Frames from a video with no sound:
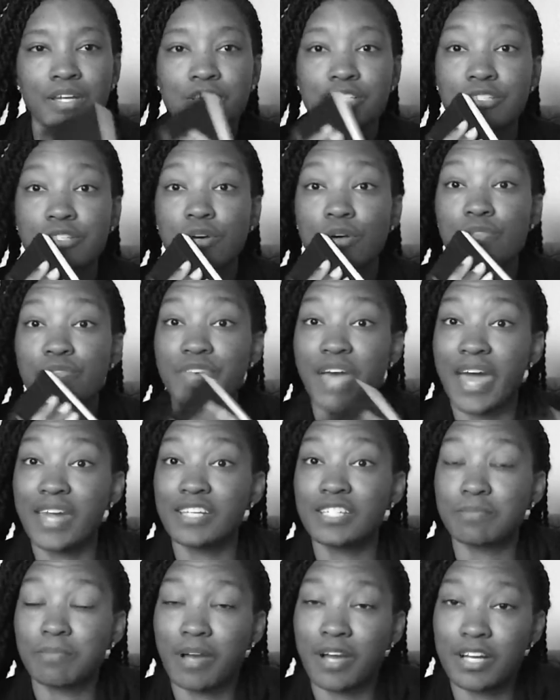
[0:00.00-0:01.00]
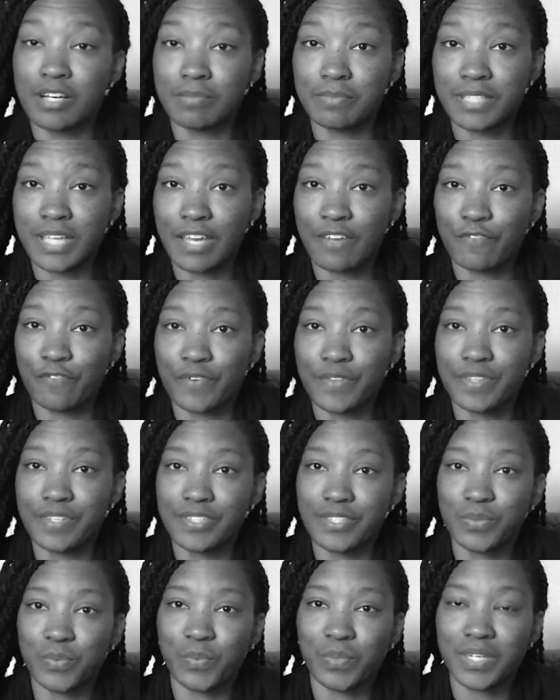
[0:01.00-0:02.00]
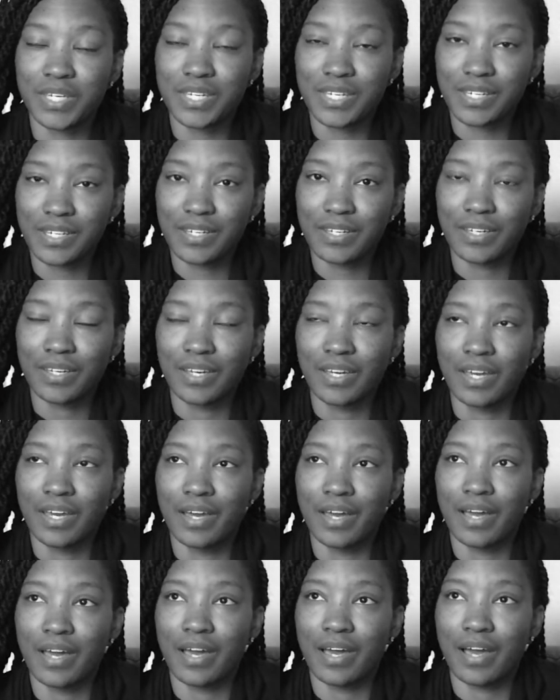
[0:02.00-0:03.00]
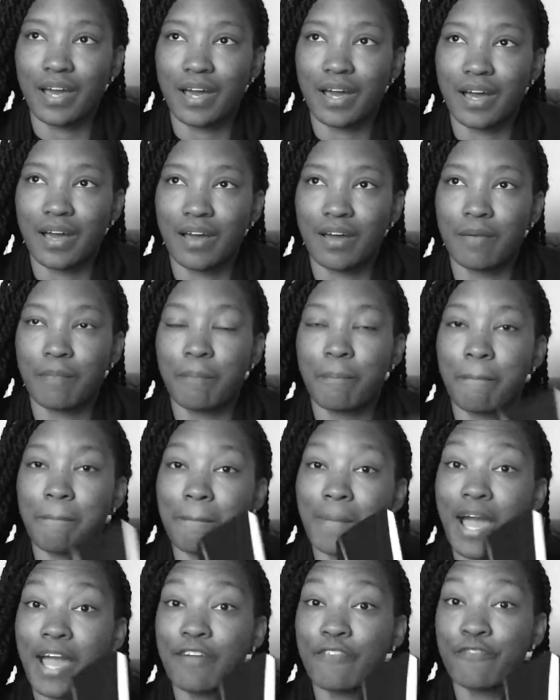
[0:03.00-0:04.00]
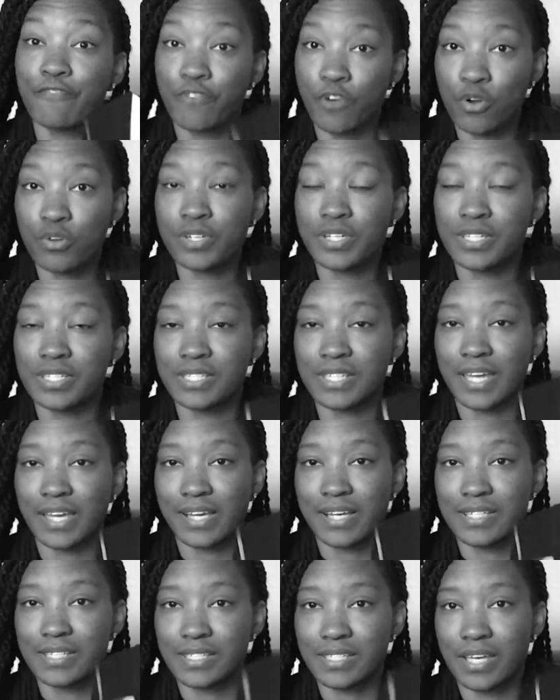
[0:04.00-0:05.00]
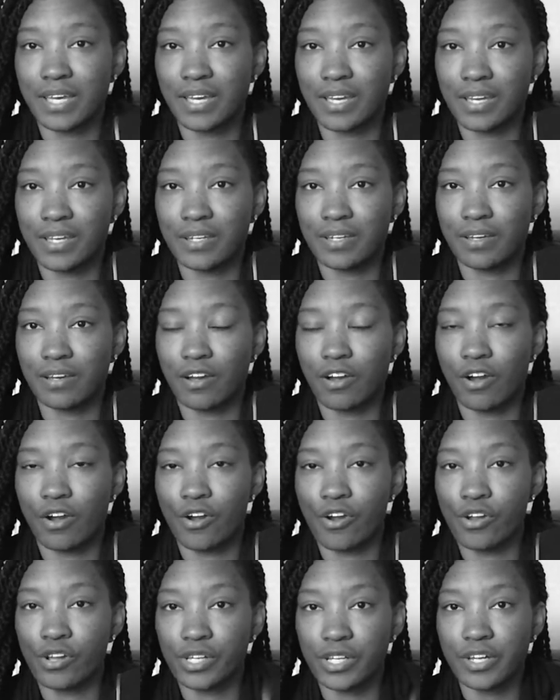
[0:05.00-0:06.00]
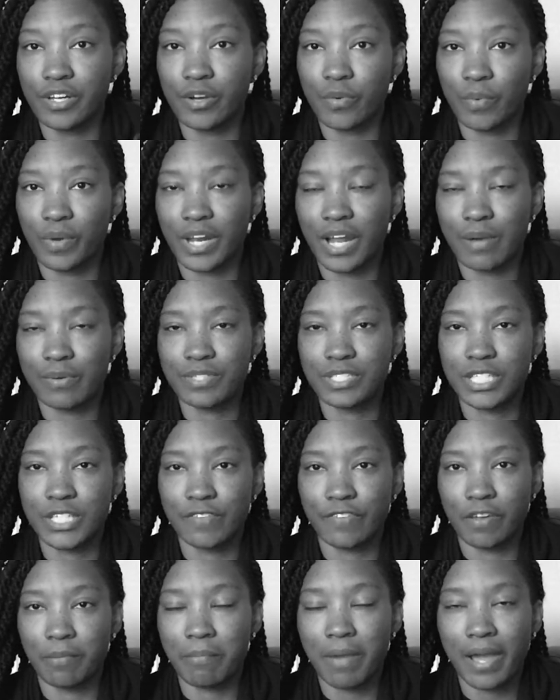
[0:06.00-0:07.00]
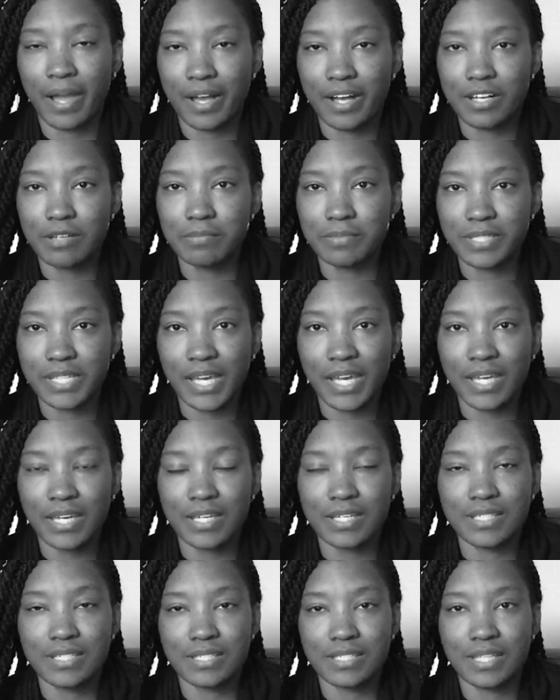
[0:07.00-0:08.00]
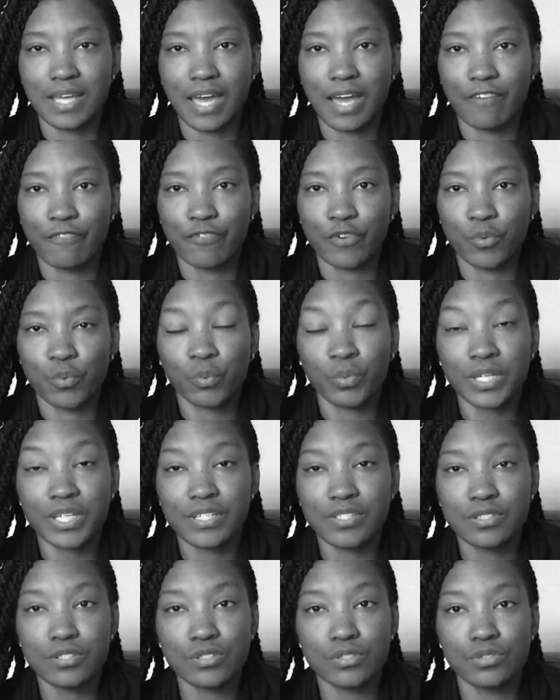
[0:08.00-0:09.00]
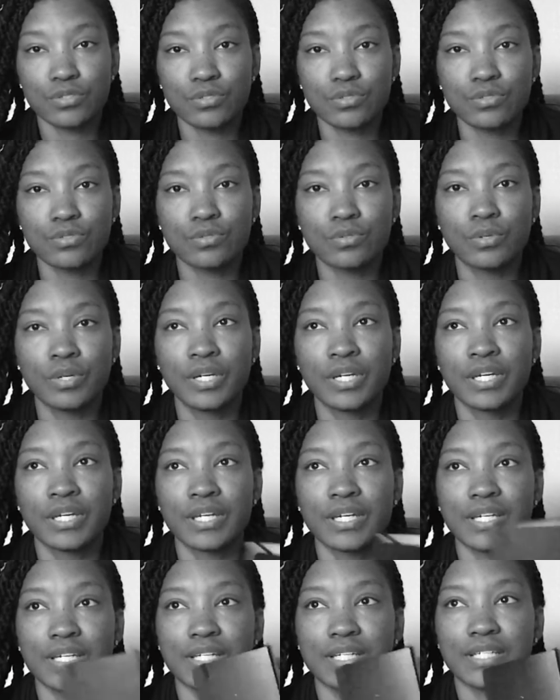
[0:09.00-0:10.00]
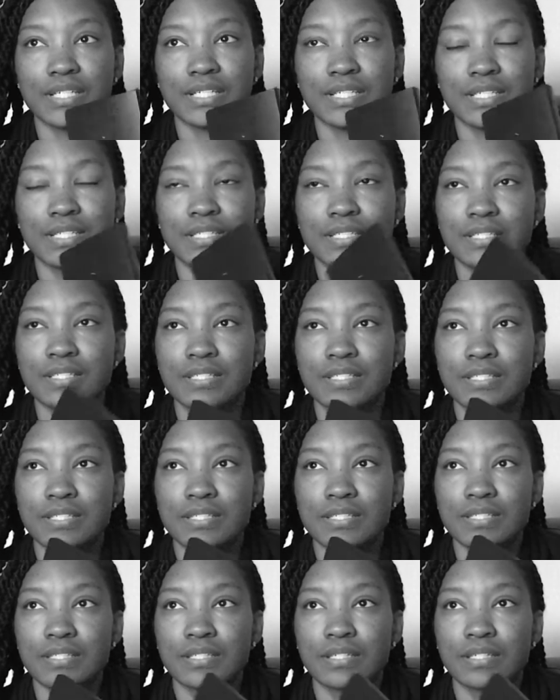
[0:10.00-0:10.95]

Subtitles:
So that is my update for this week. My focus, like I said earlier when I was giving my update, is that for week 2 is